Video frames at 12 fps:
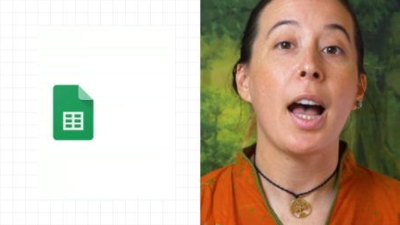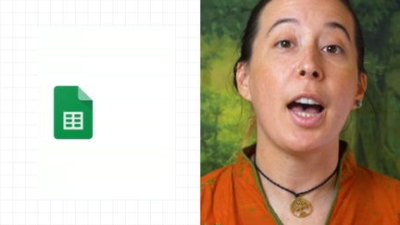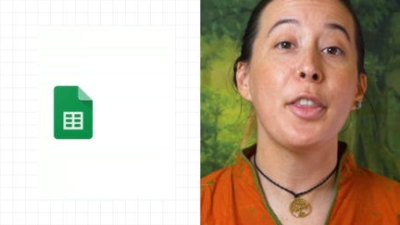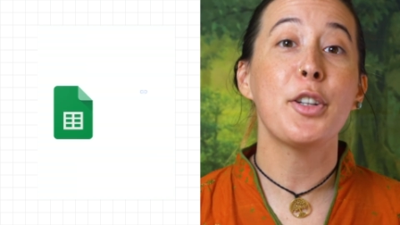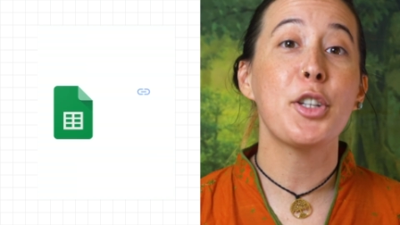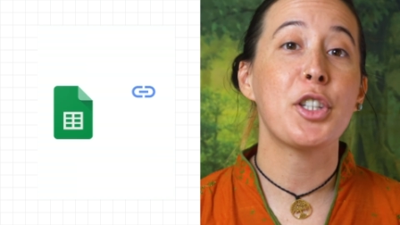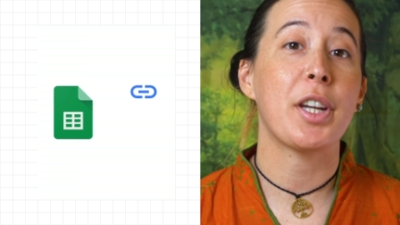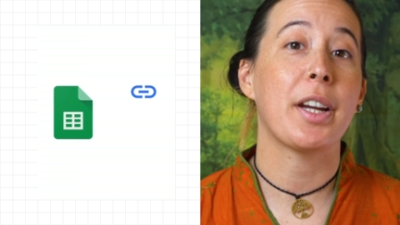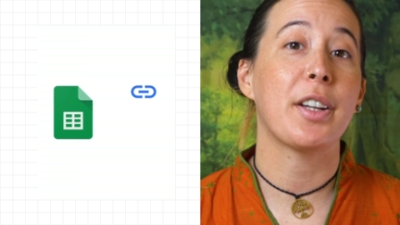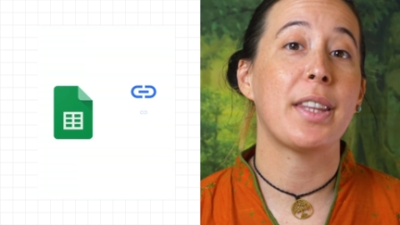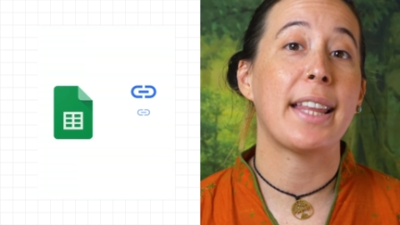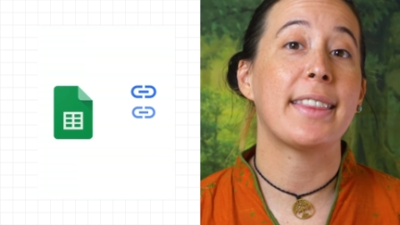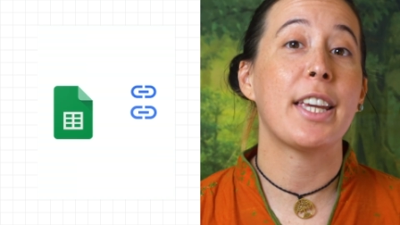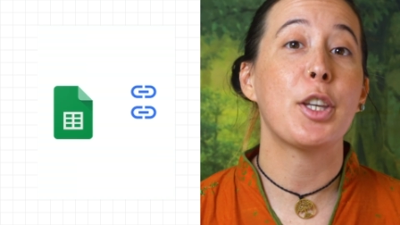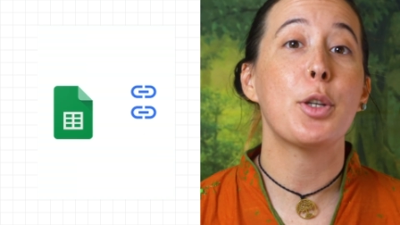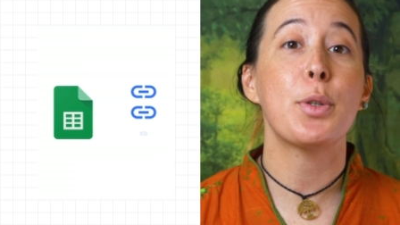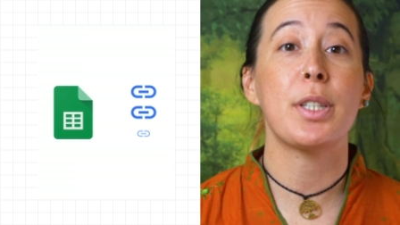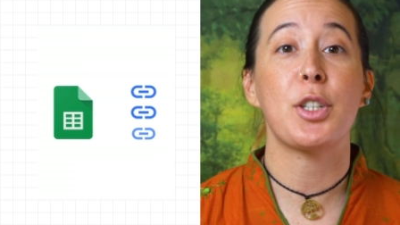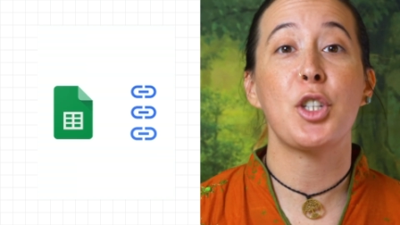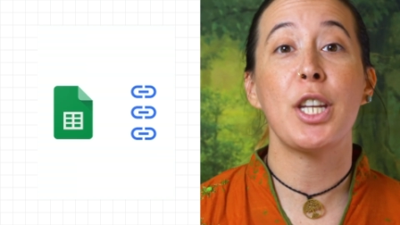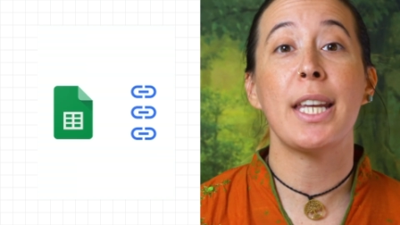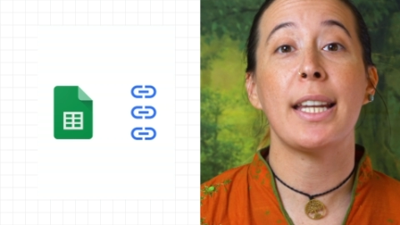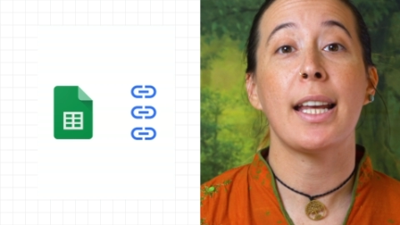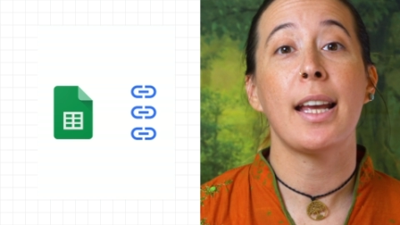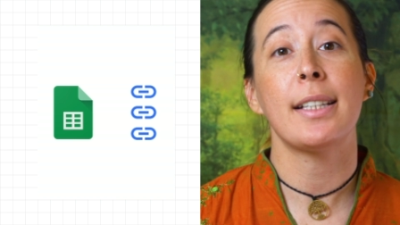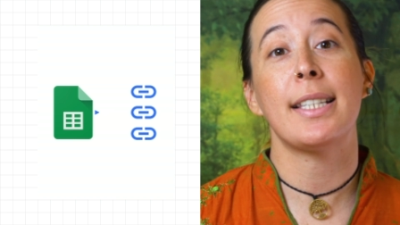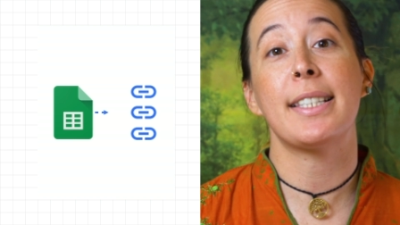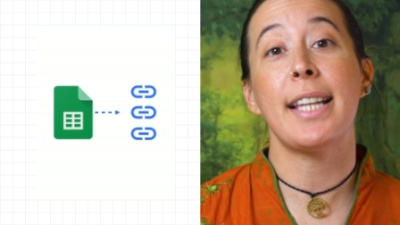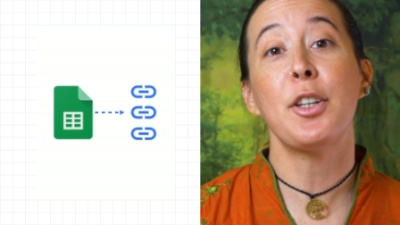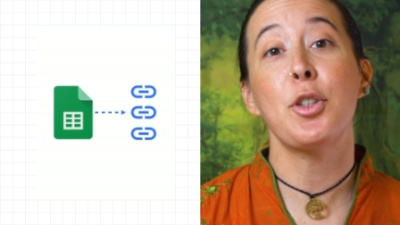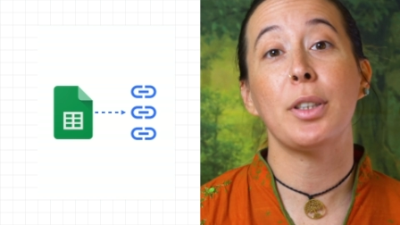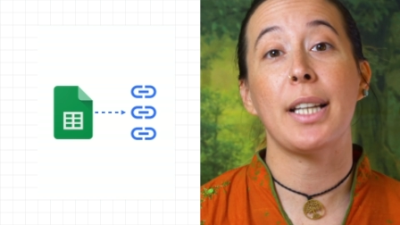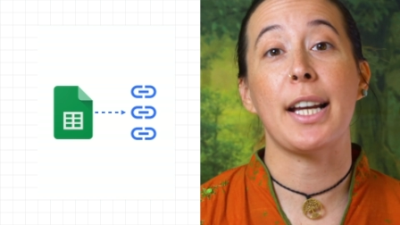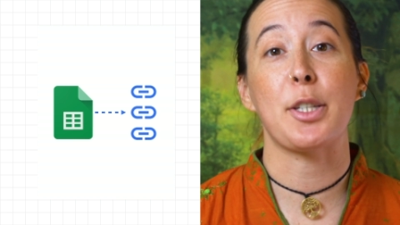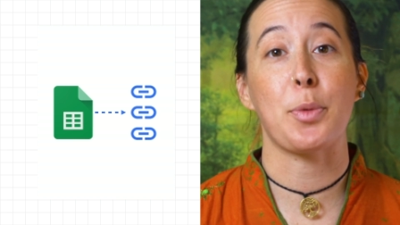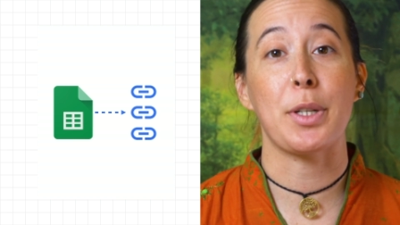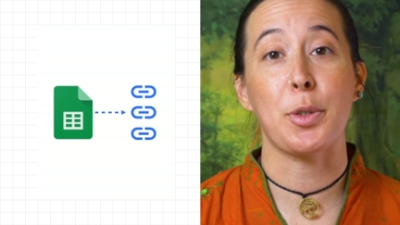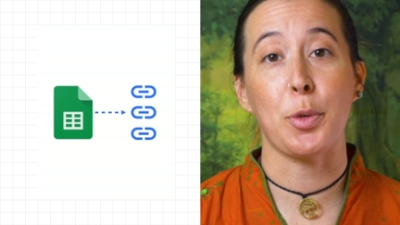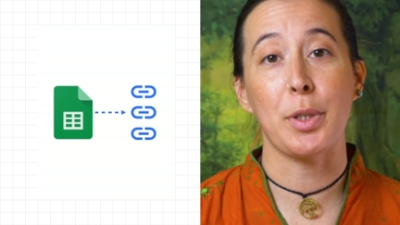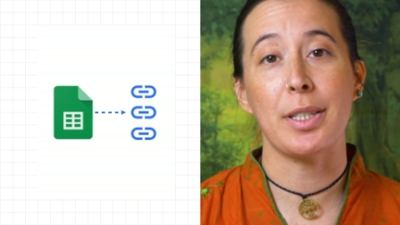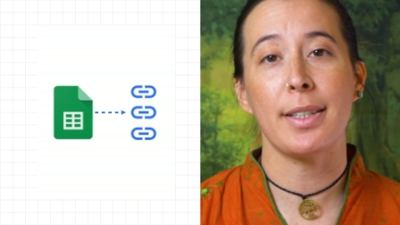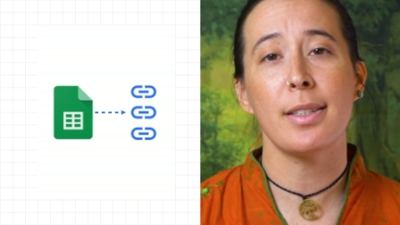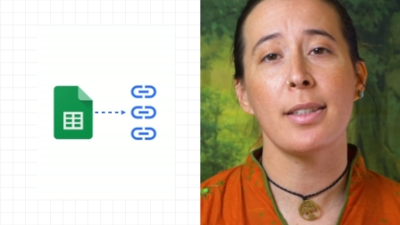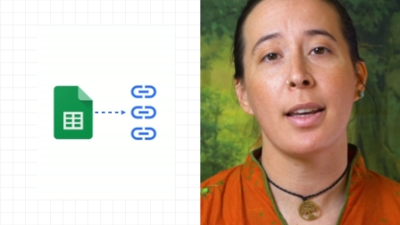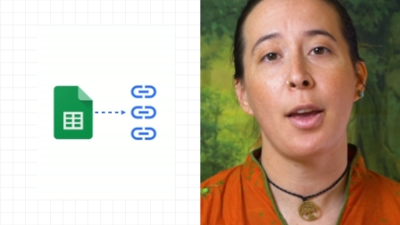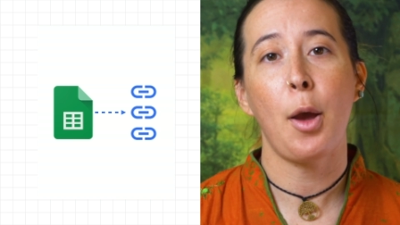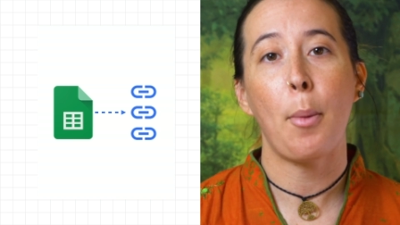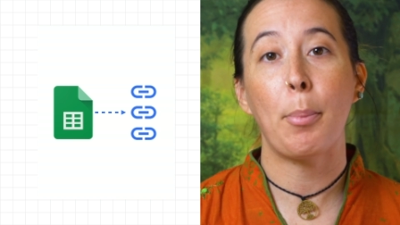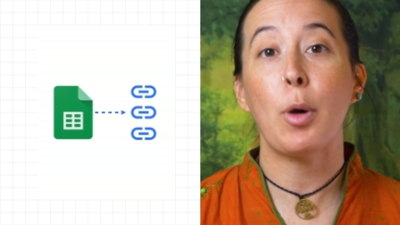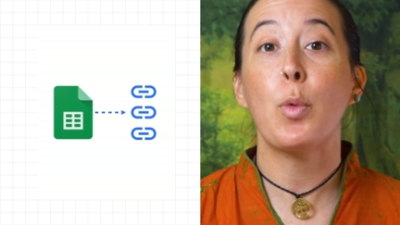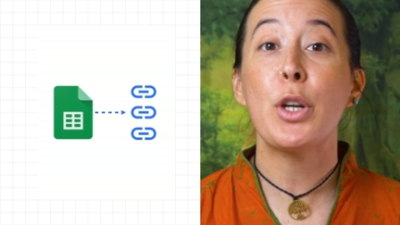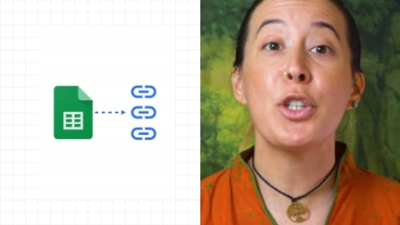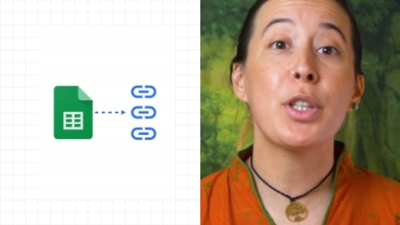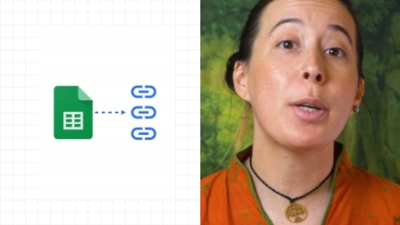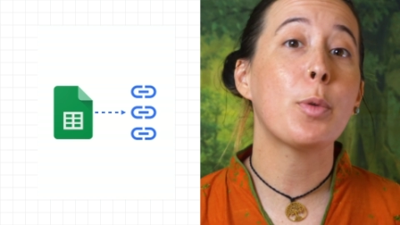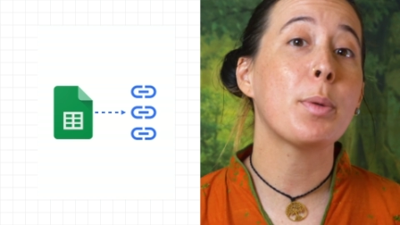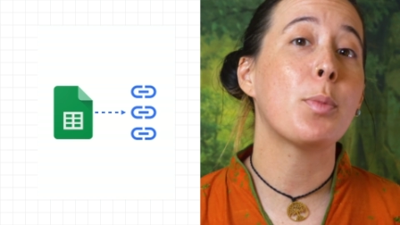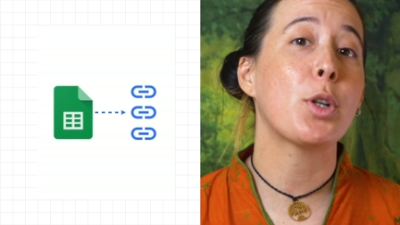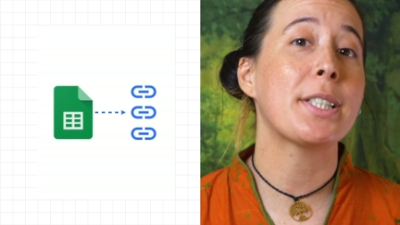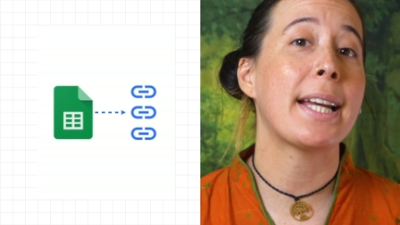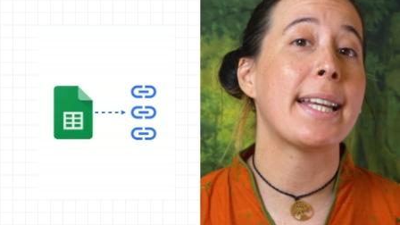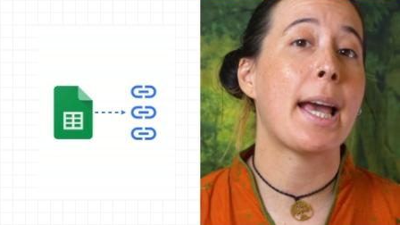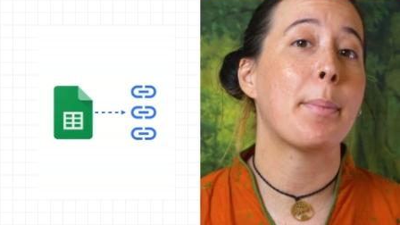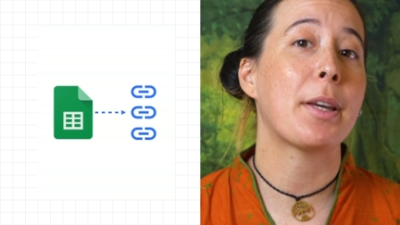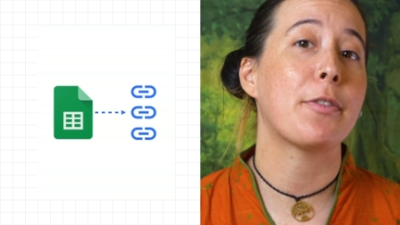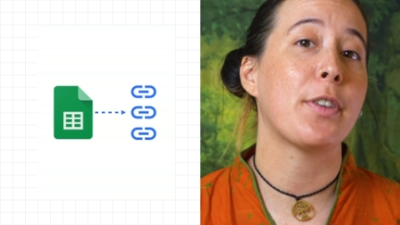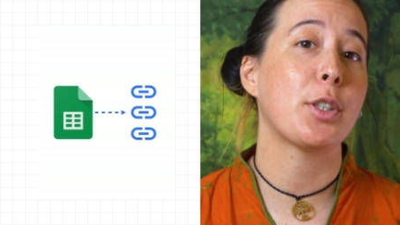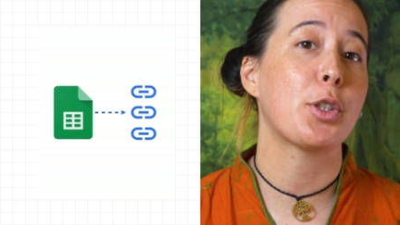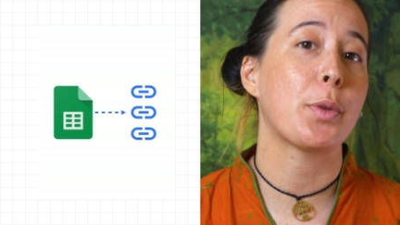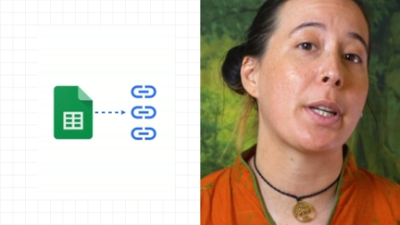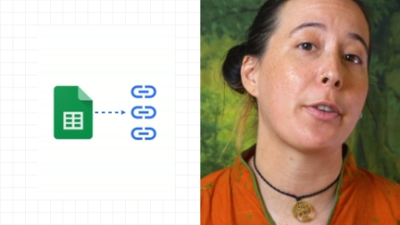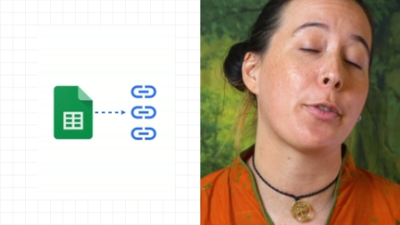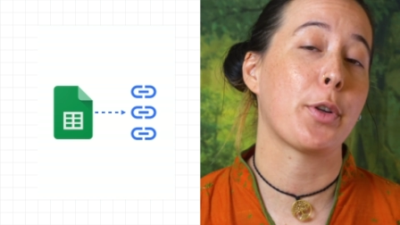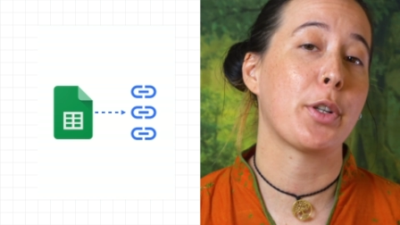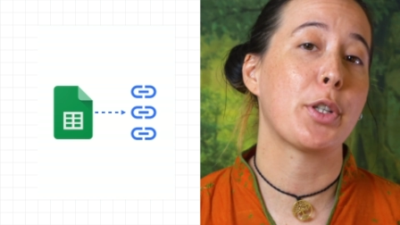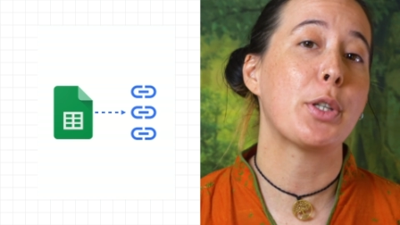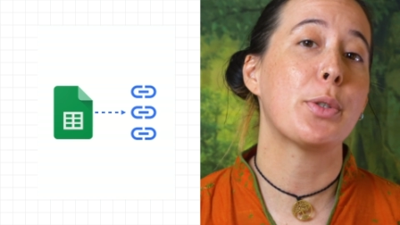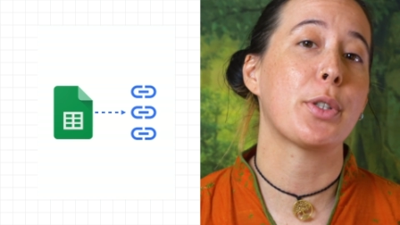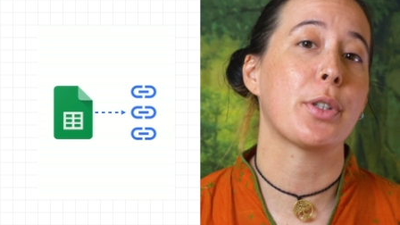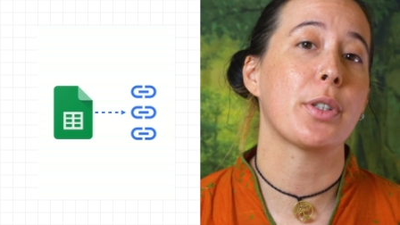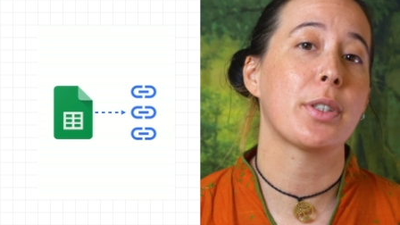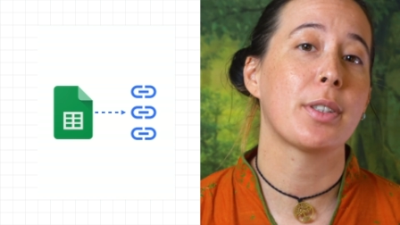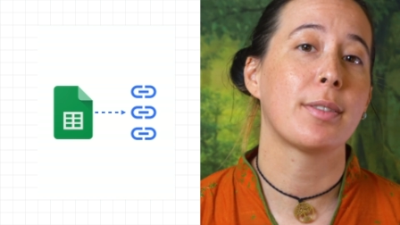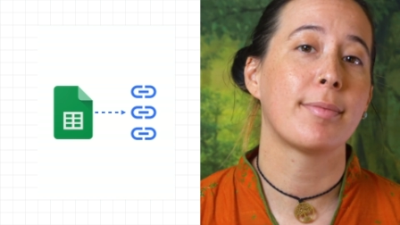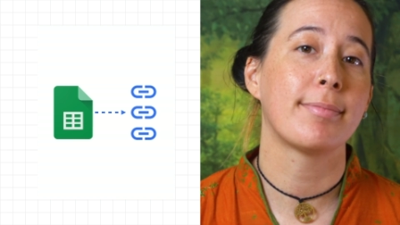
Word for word: Others share that they use a sheet to centralize resources, but wish they were more dynamic filtering for their users.